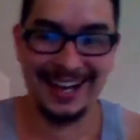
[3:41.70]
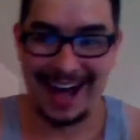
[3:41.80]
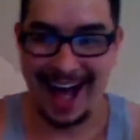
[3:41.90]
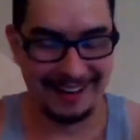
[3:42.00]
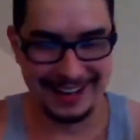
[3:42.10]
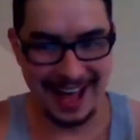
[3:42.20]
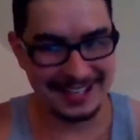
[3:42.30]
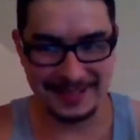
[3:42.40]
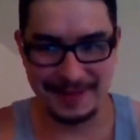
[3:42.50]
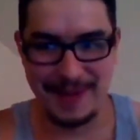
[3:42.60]
I don't know.
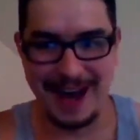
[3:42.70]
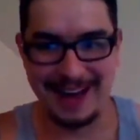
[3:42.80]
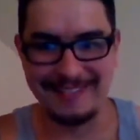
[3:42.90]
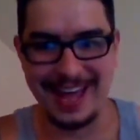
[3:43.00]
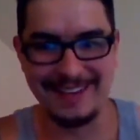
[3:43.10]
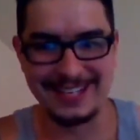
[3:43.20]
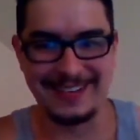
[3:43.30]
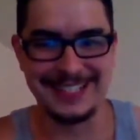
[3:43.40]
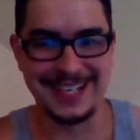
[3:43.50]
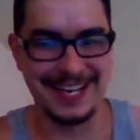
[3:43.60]
Something about it, man. Every time I
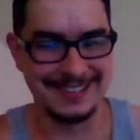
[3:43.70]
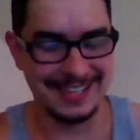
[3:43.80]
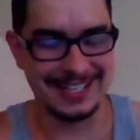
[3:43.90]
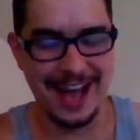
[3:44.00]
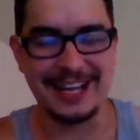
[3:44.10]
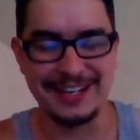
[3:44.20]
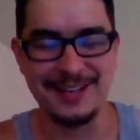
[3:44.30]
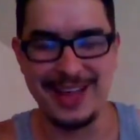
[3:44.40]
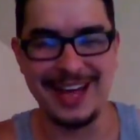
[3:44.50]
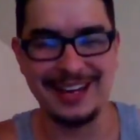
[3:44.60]
see it, I was like, nah, I could do
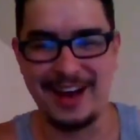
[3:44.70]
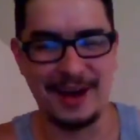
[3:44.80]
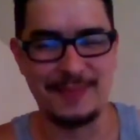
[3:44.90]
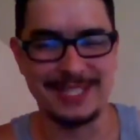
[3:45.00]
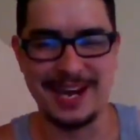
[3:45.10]
that. 100%.